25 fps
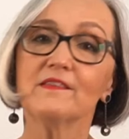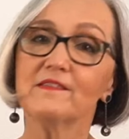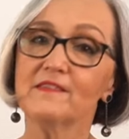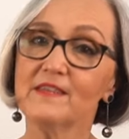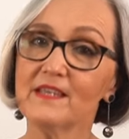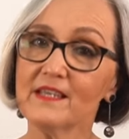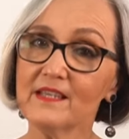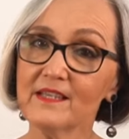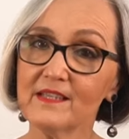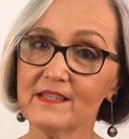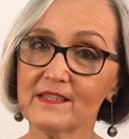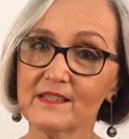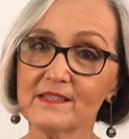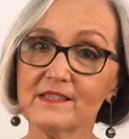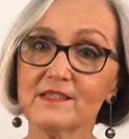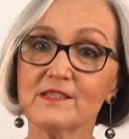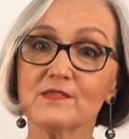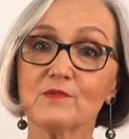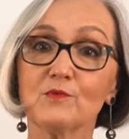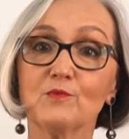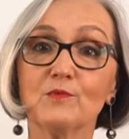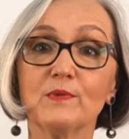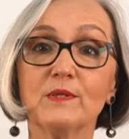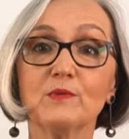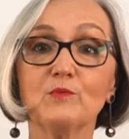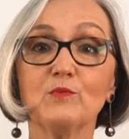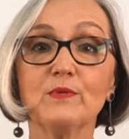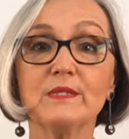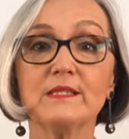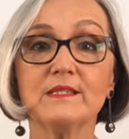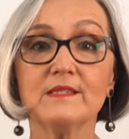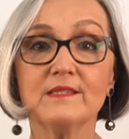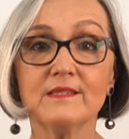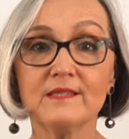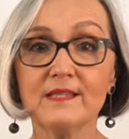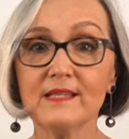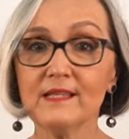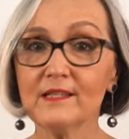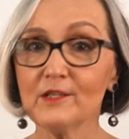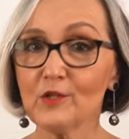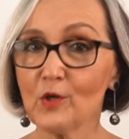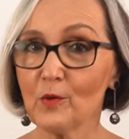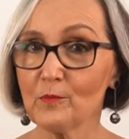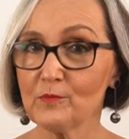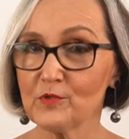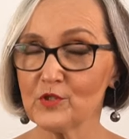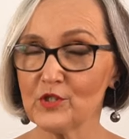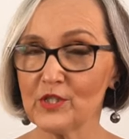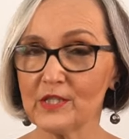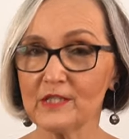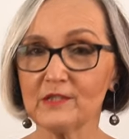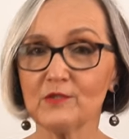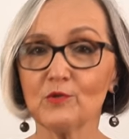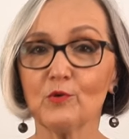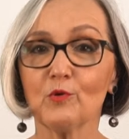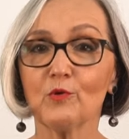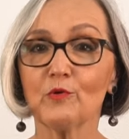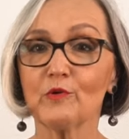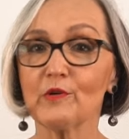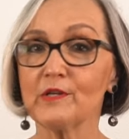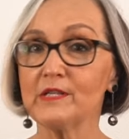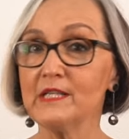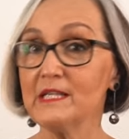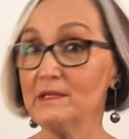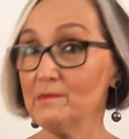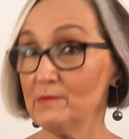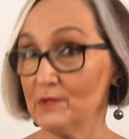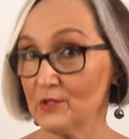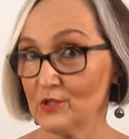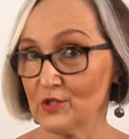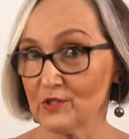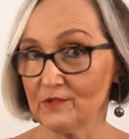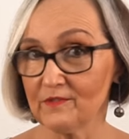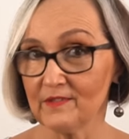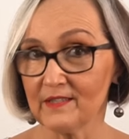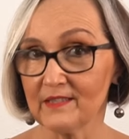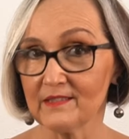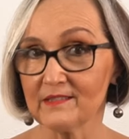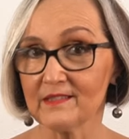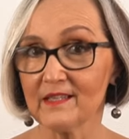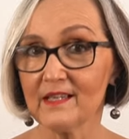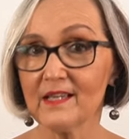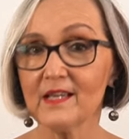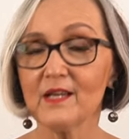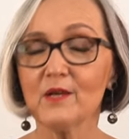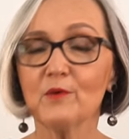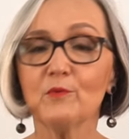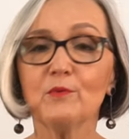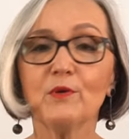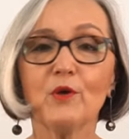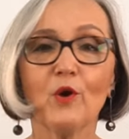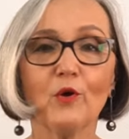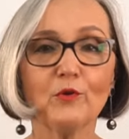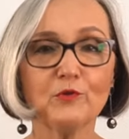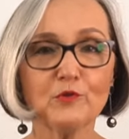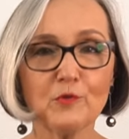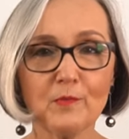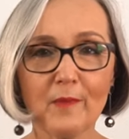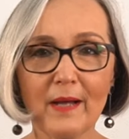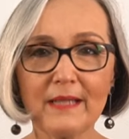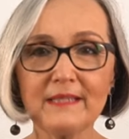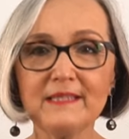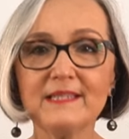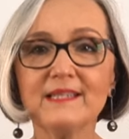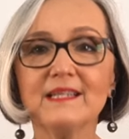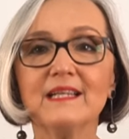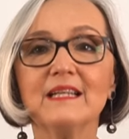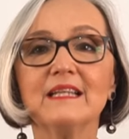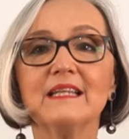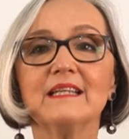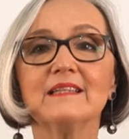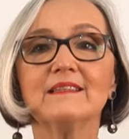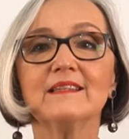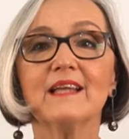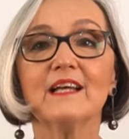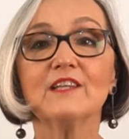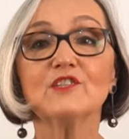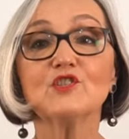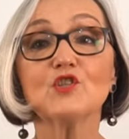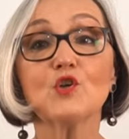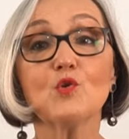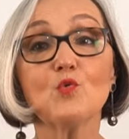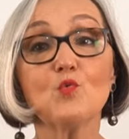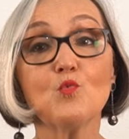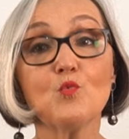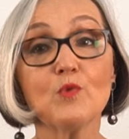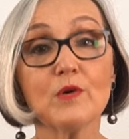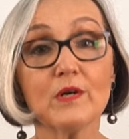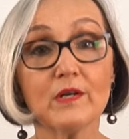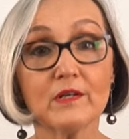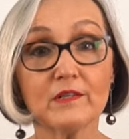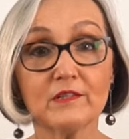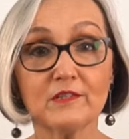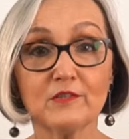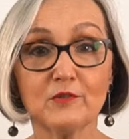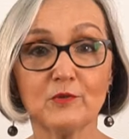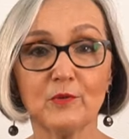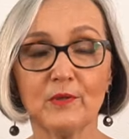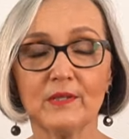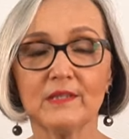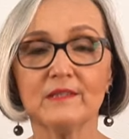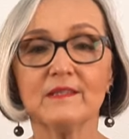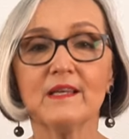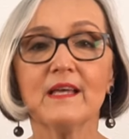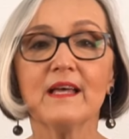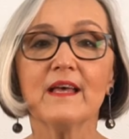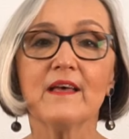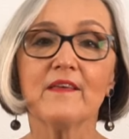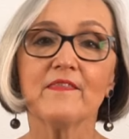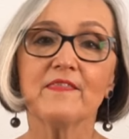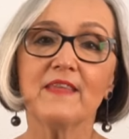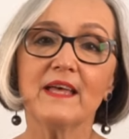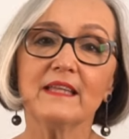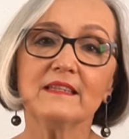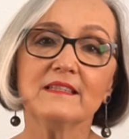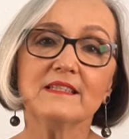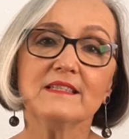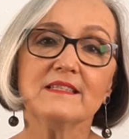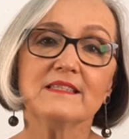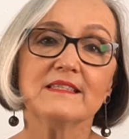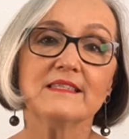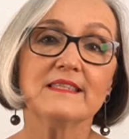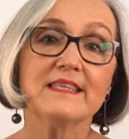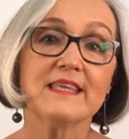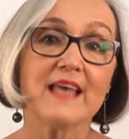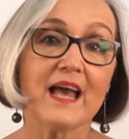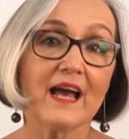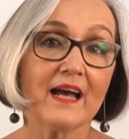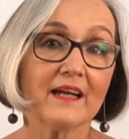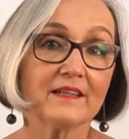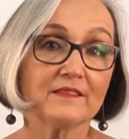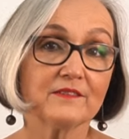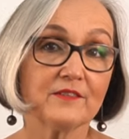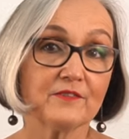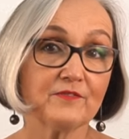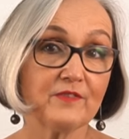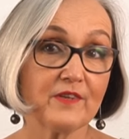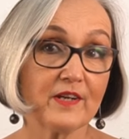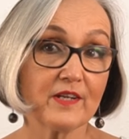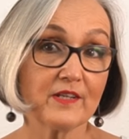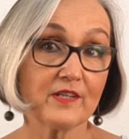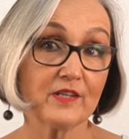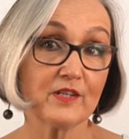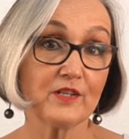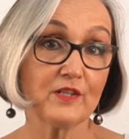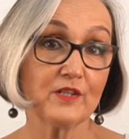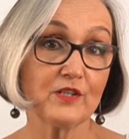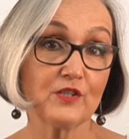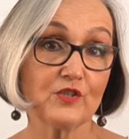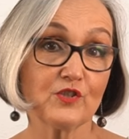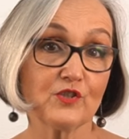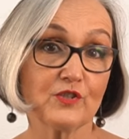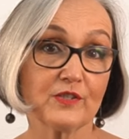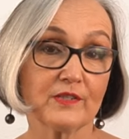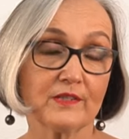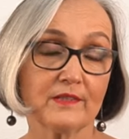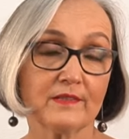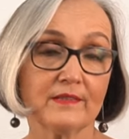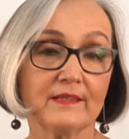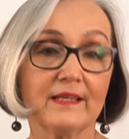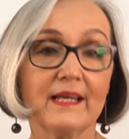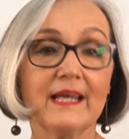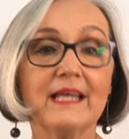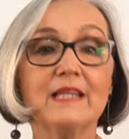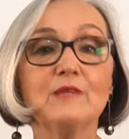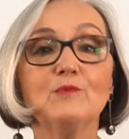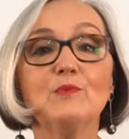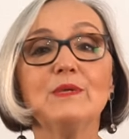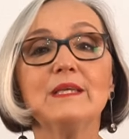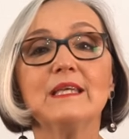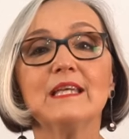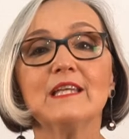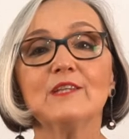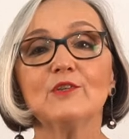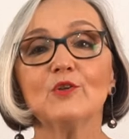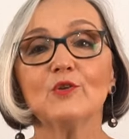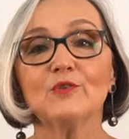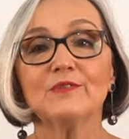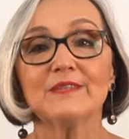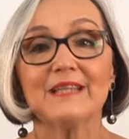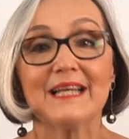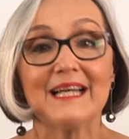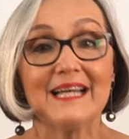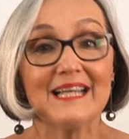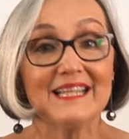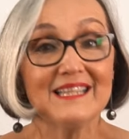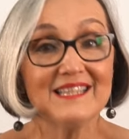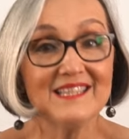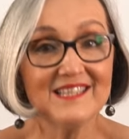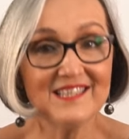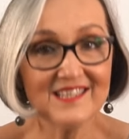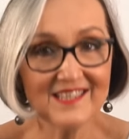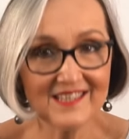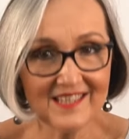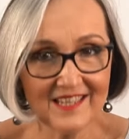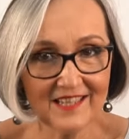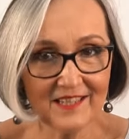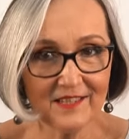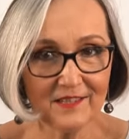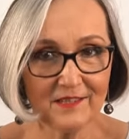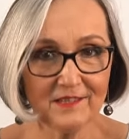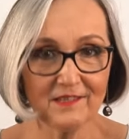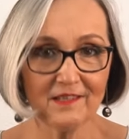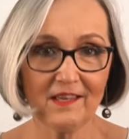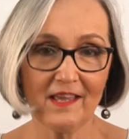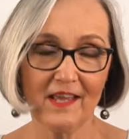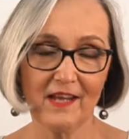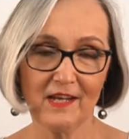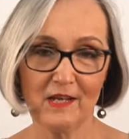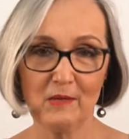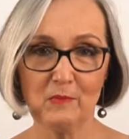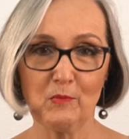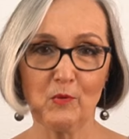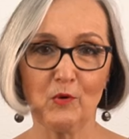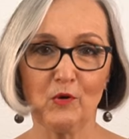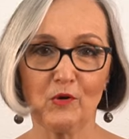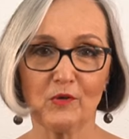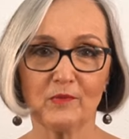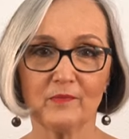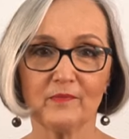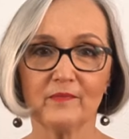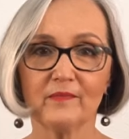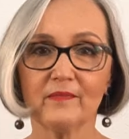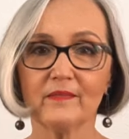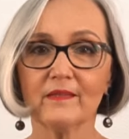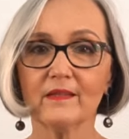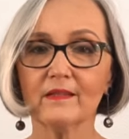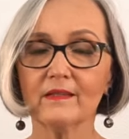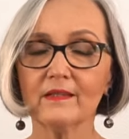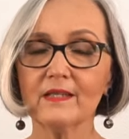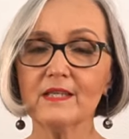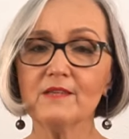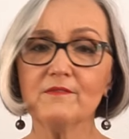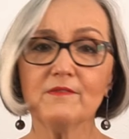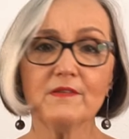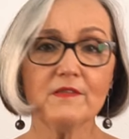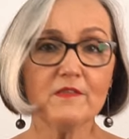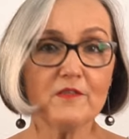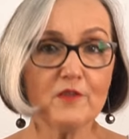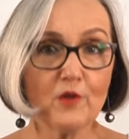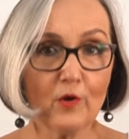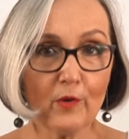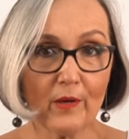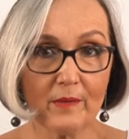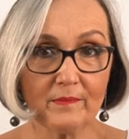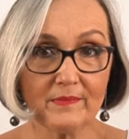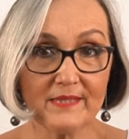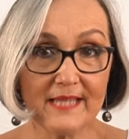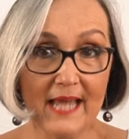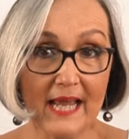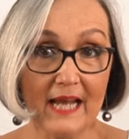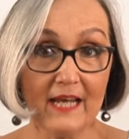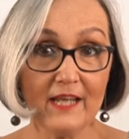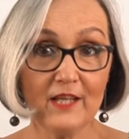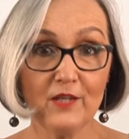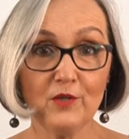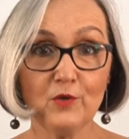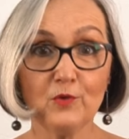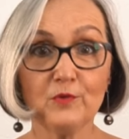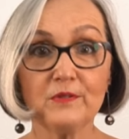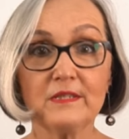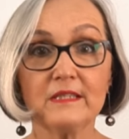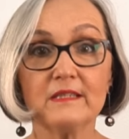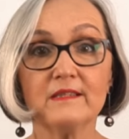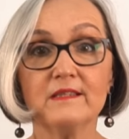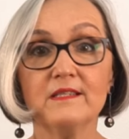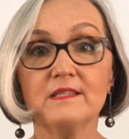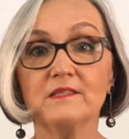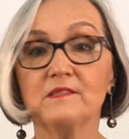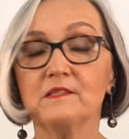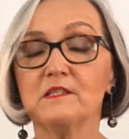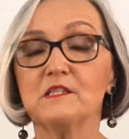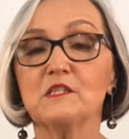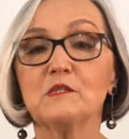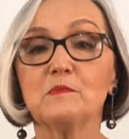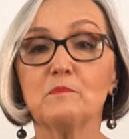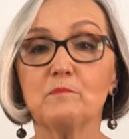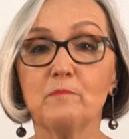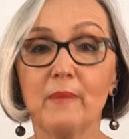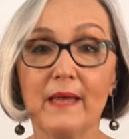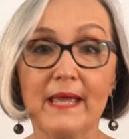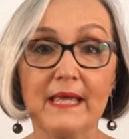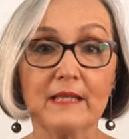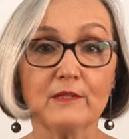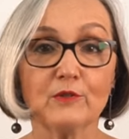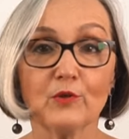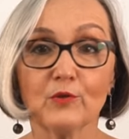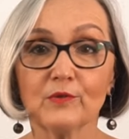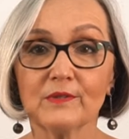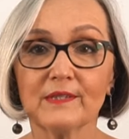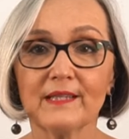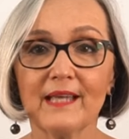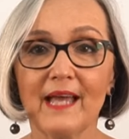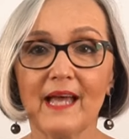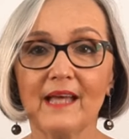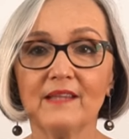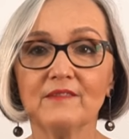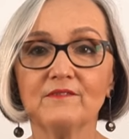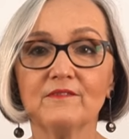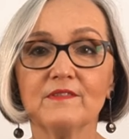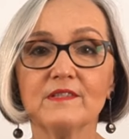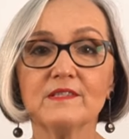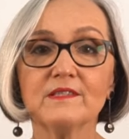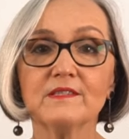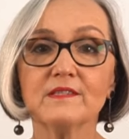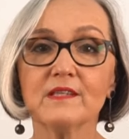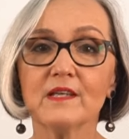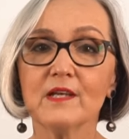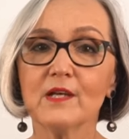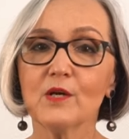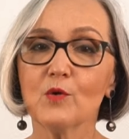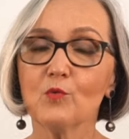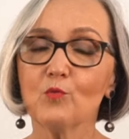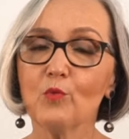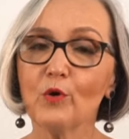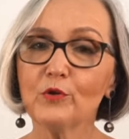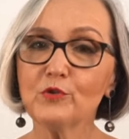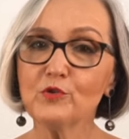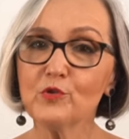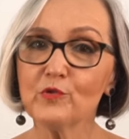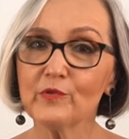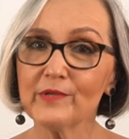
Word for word: thing is, when we see an object or an image of it, we automatically attach a word to it. That is the act of recognition, and we cannot unsee it anymore. Even though I'm telling you that this is paint on canvas, what you